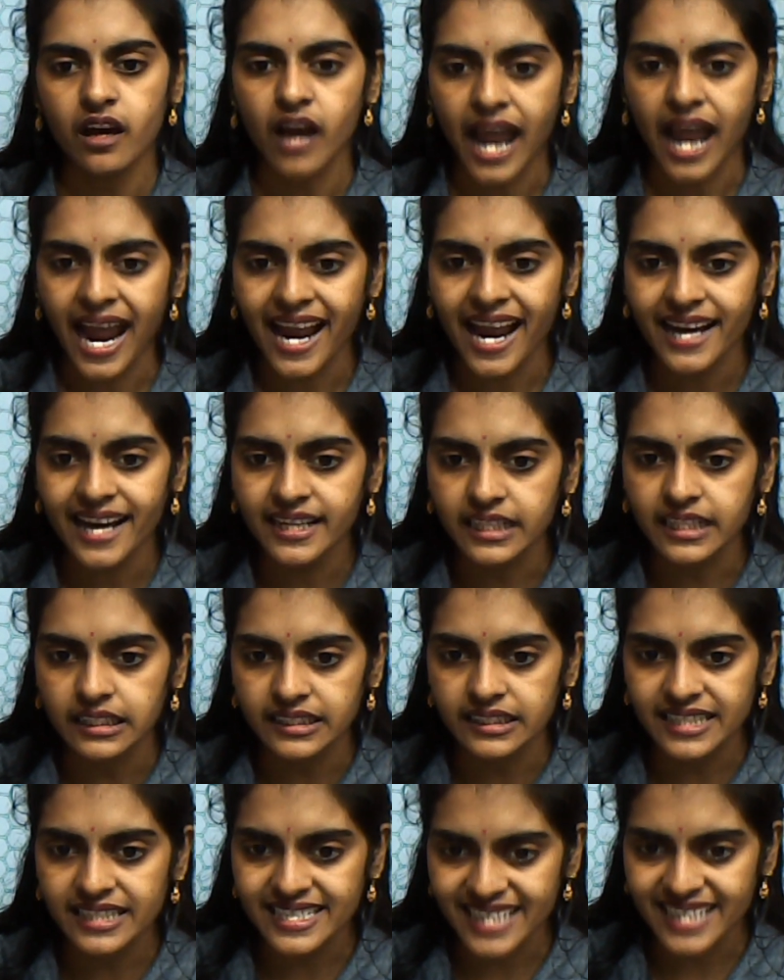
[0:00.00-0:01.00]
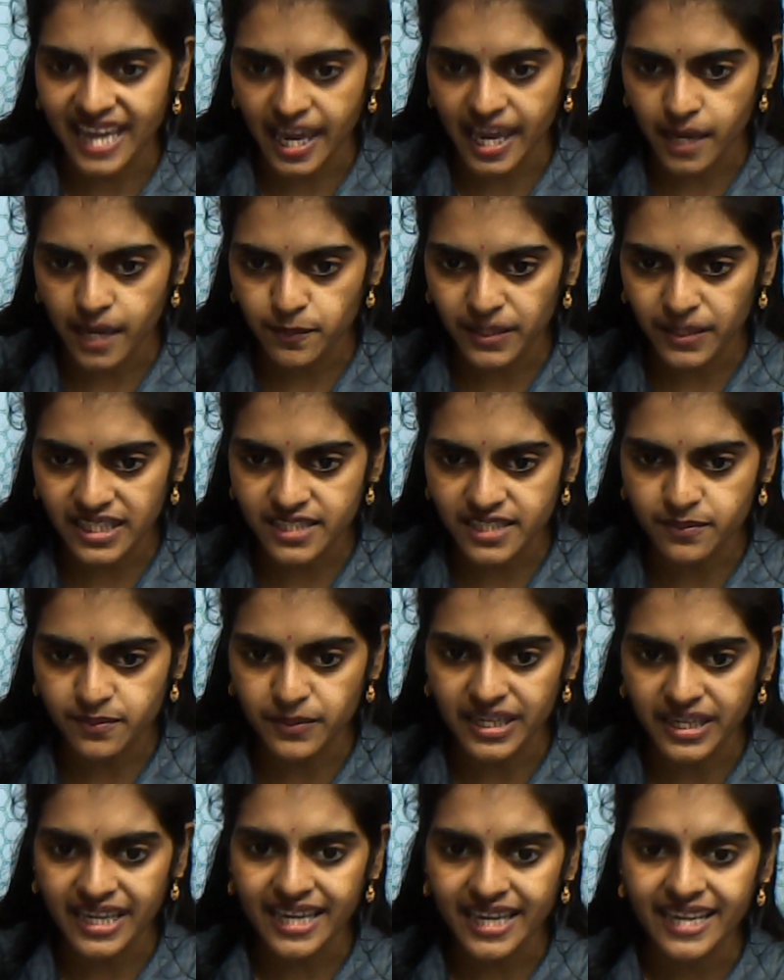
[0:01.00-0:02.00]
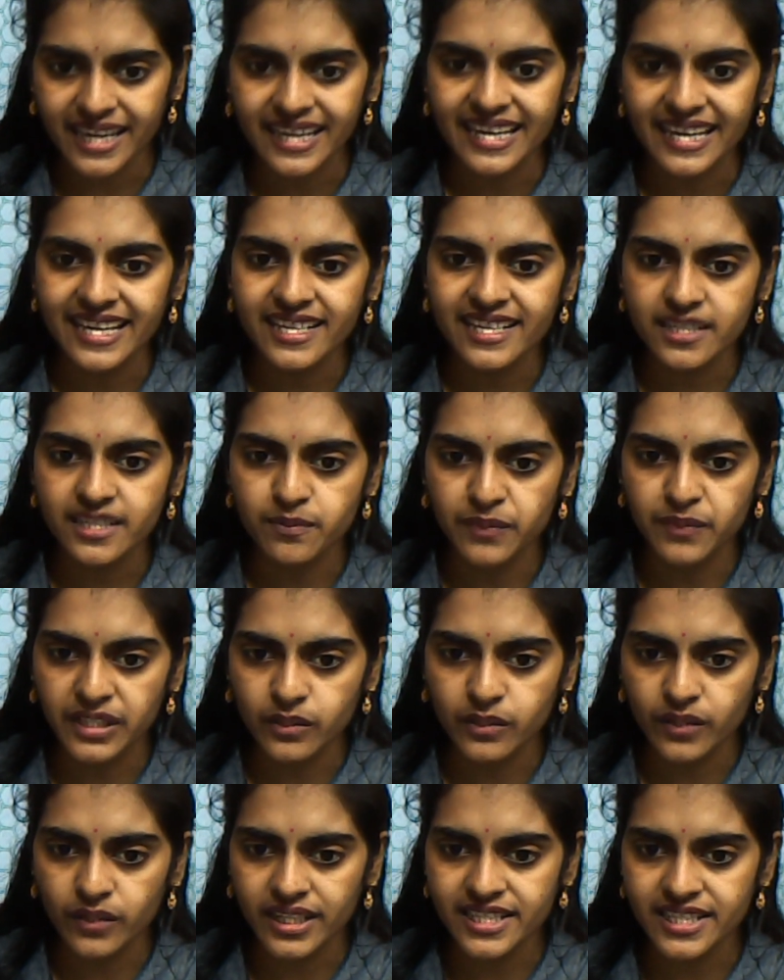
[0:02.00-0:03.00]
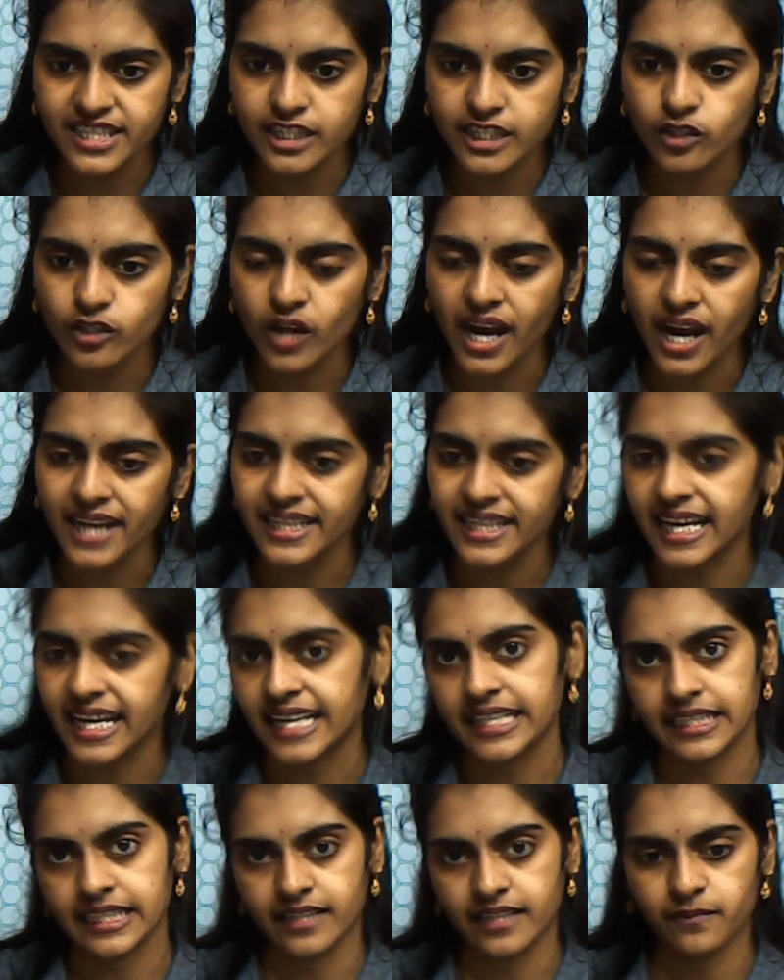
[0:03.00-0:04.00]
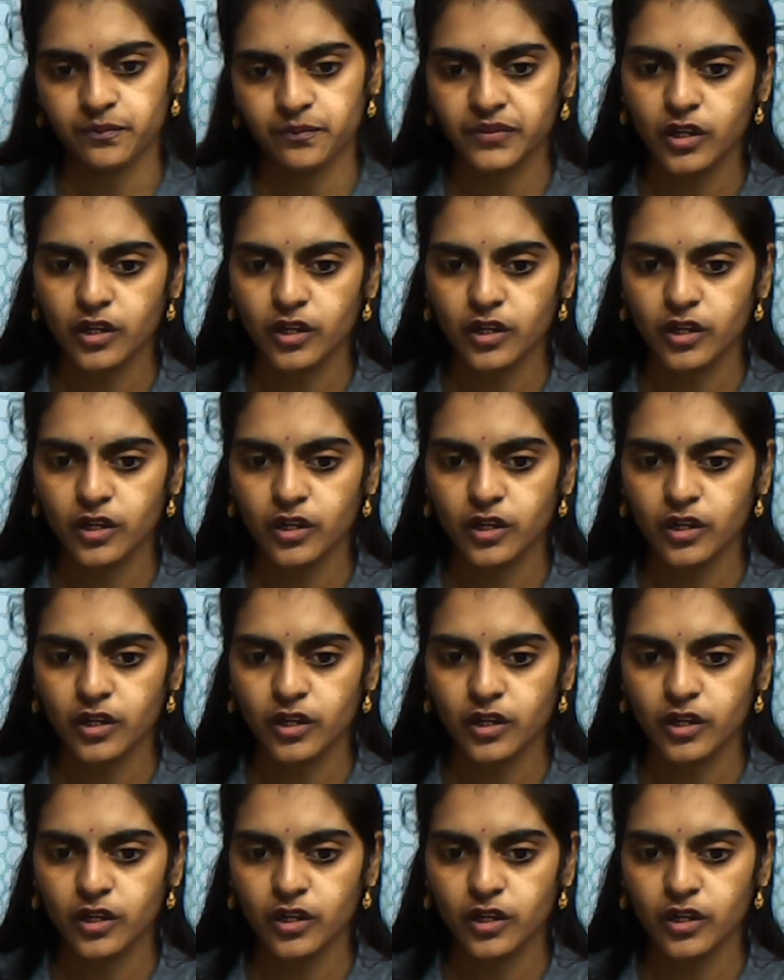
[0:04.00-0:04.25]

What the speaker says: and this a plus b is between 0 and 90.